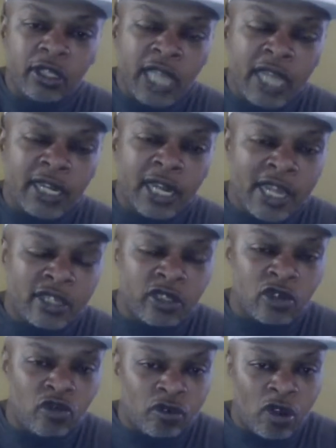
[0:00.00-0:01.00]
That lets
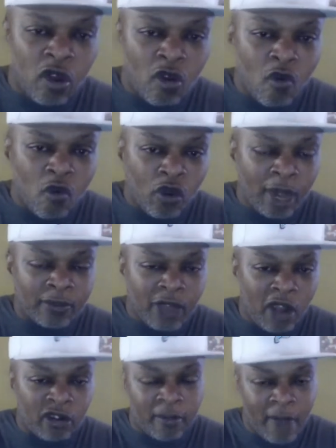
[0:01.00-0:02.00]
you know what I'm
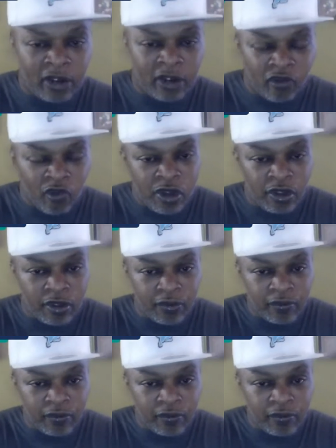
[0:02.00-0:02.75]
talking about is real.